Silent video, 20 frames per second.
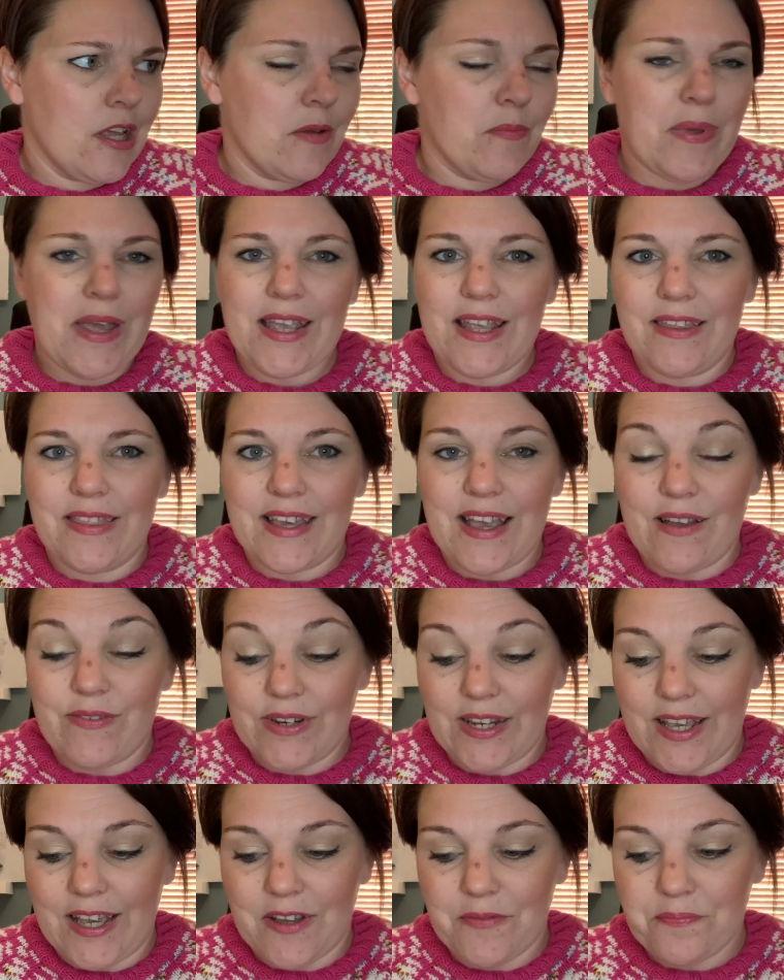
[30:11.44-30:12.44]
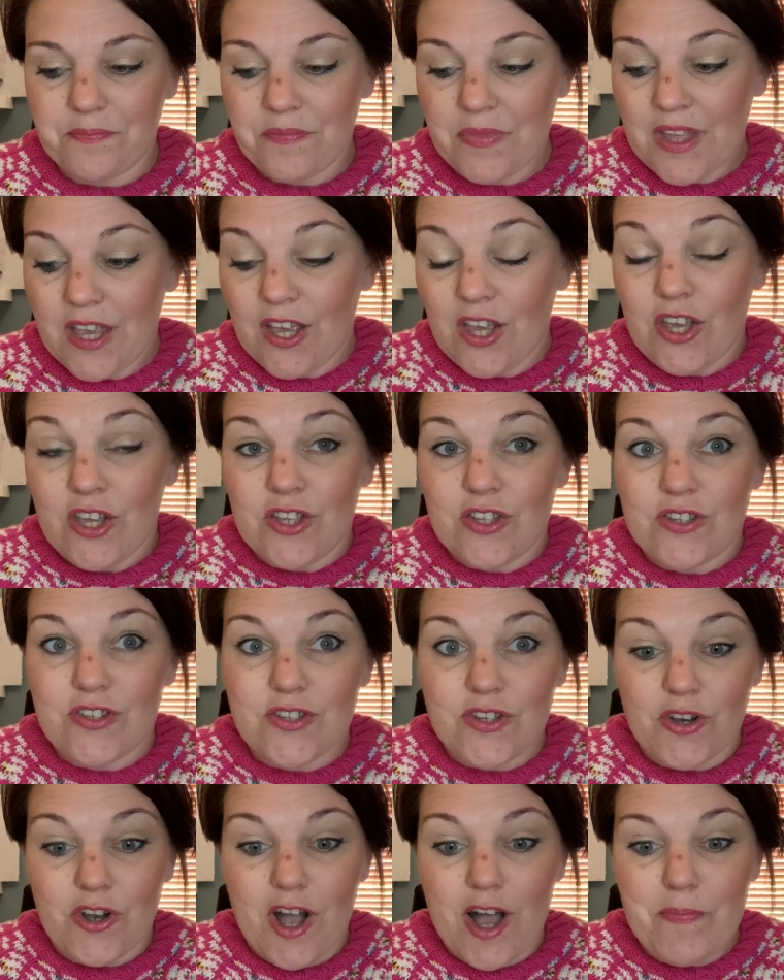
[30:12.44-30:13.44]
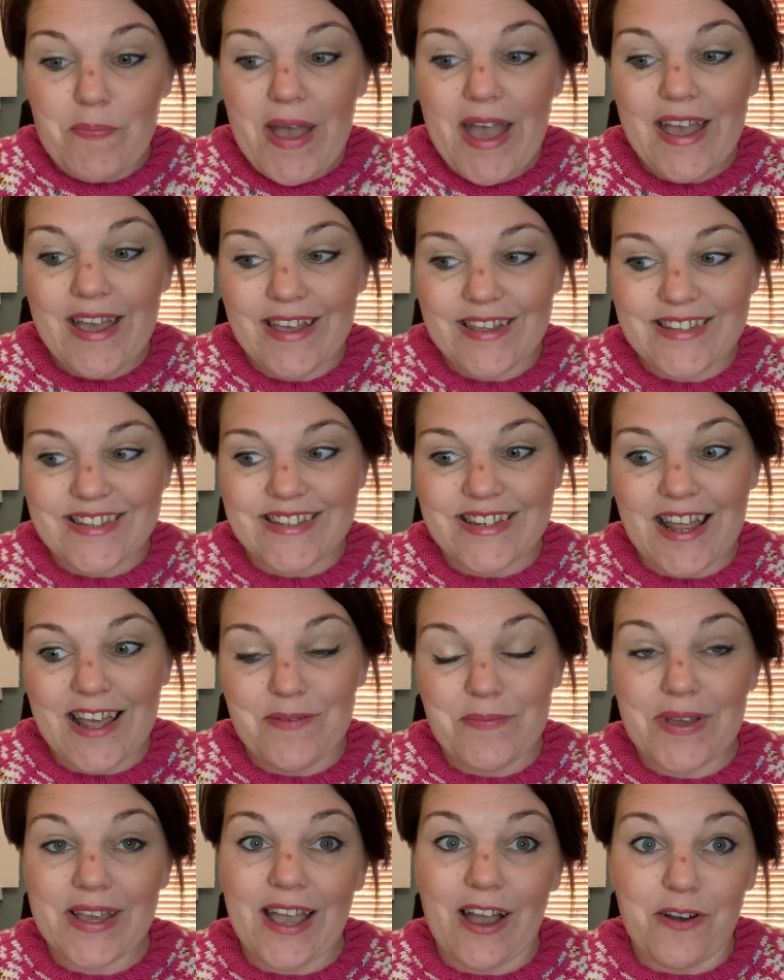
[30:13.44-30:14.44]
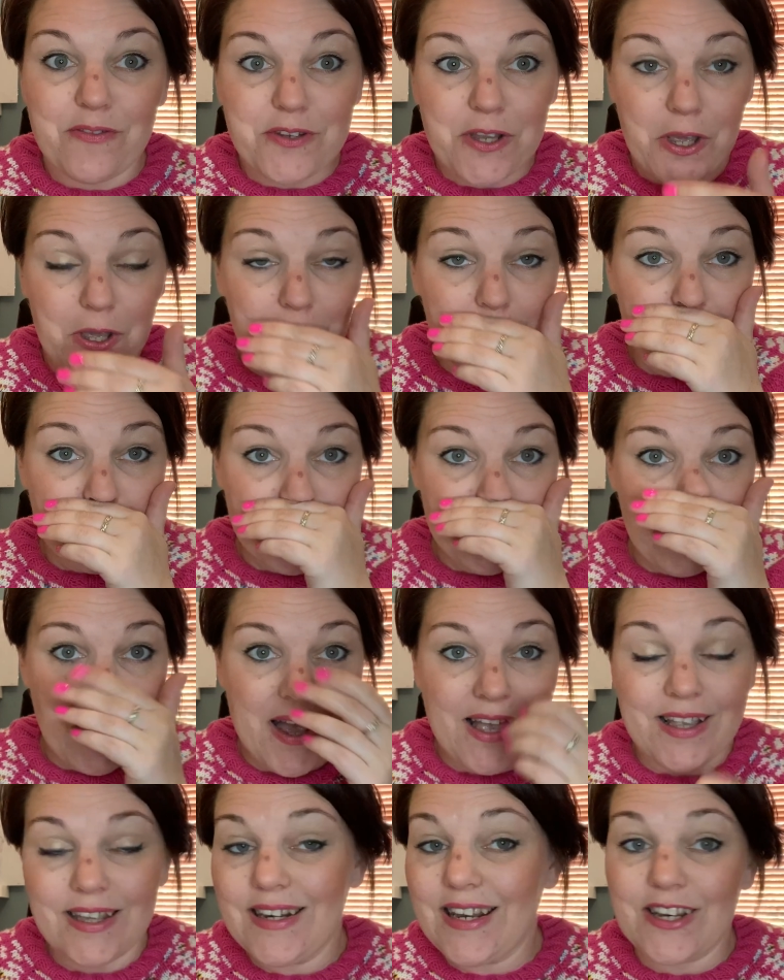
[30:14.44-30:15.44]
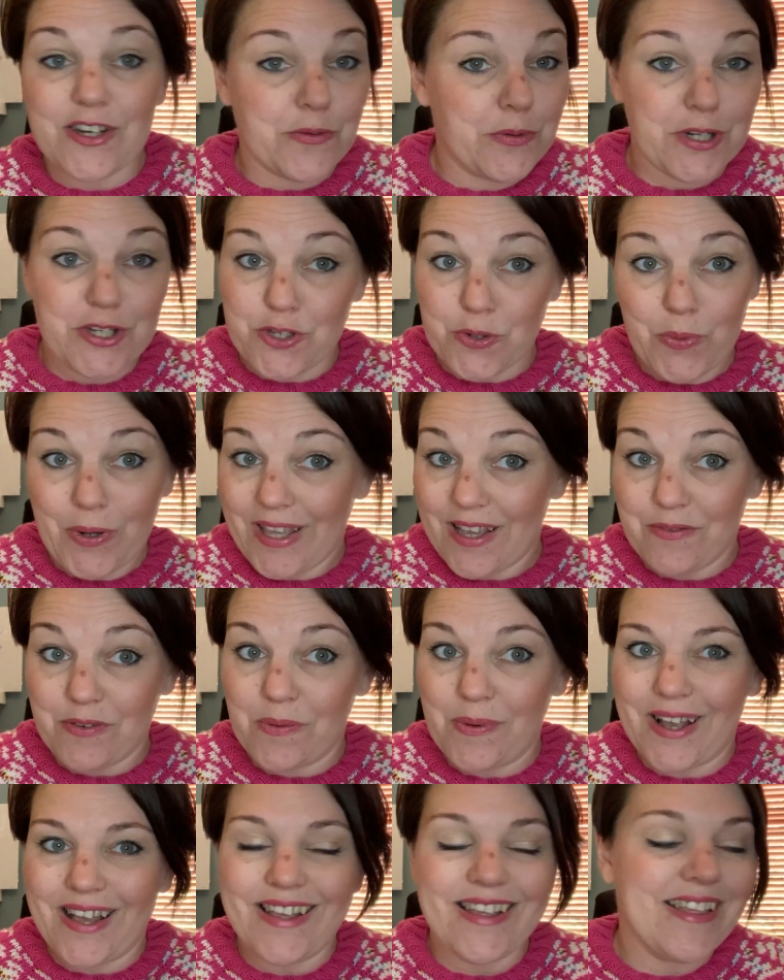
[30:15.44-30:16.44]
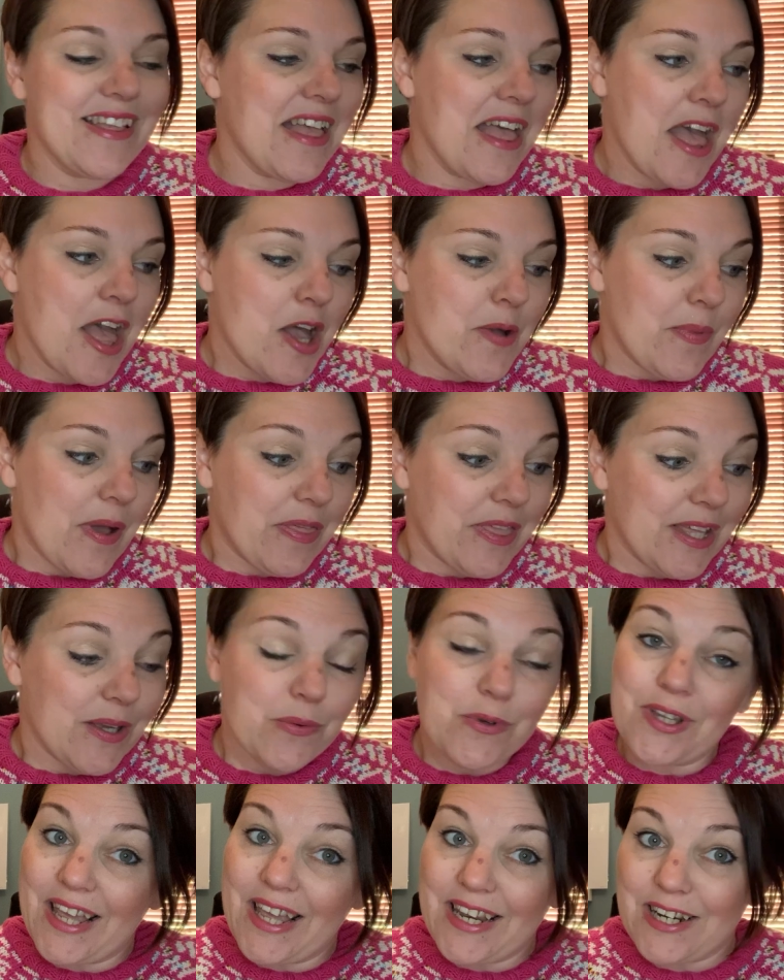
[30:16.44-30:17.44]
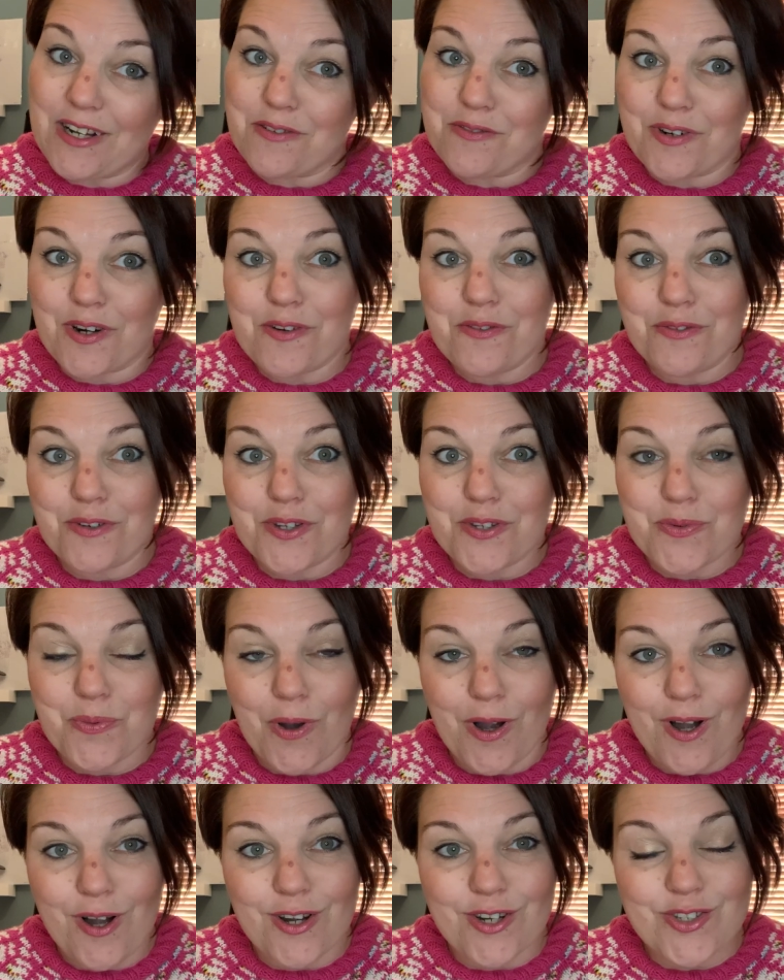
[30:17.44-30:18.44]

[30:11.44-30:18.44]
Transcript: Peggy the Cavalier. So I best get off to her because she's barking. I don't want her to wee everywhere. But I think we're going to head out for our first walk.